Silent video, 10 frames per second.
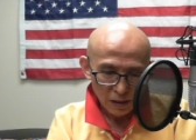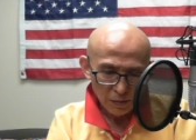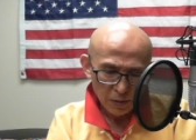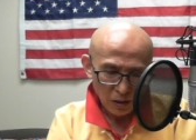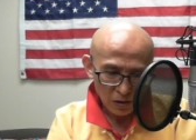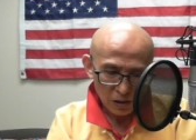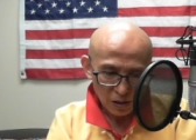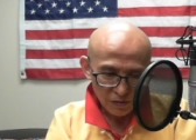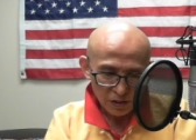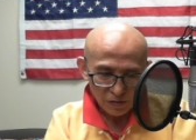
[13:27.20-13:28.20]
because
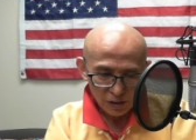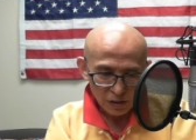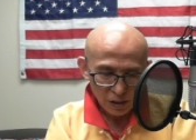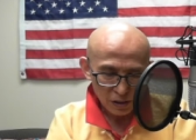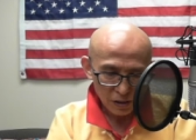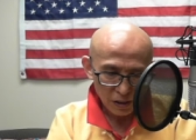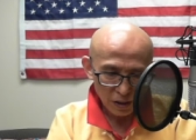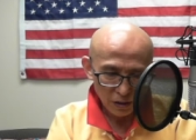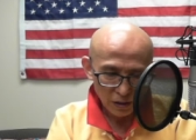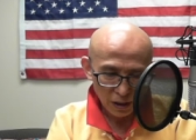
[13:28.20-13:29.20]
of differences,
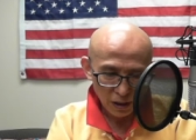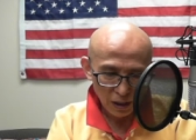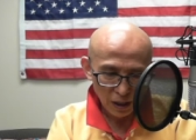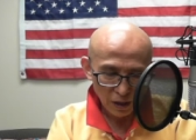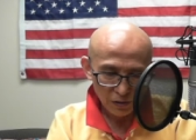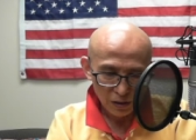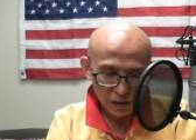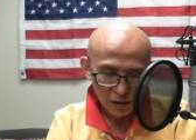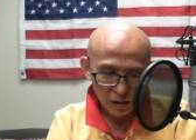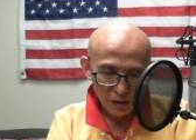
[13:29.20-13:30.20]
he left,
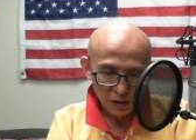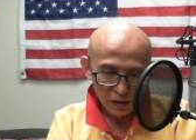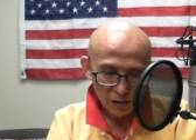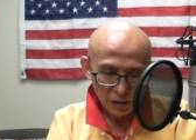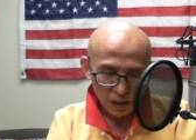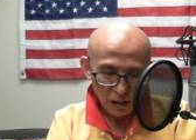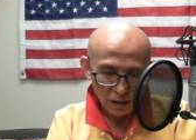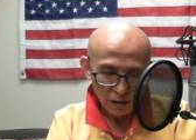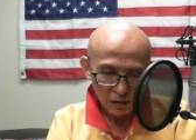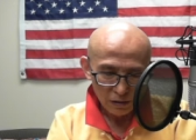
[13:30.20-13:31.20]

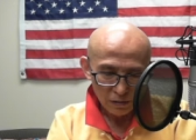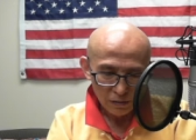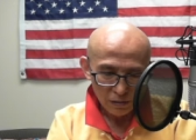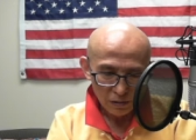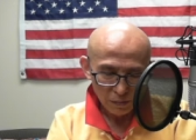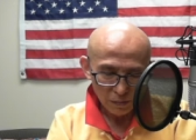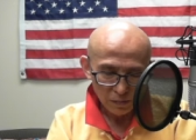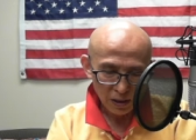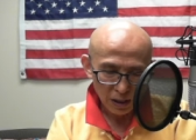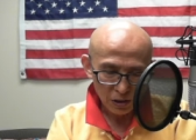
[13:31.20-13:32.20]
and Thomas
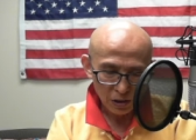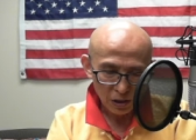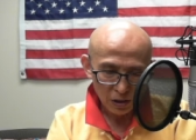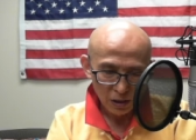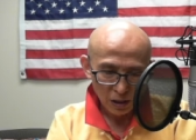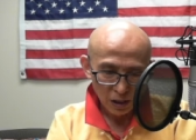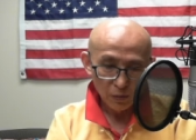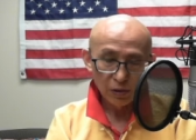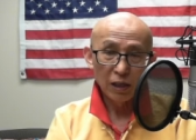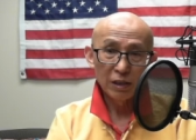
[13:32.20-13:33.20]
Edison, he
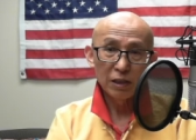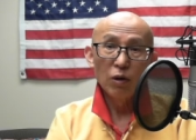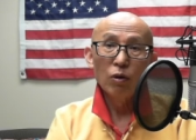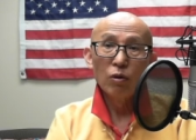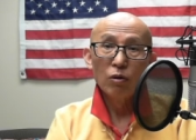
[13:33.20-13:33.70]
was on his own,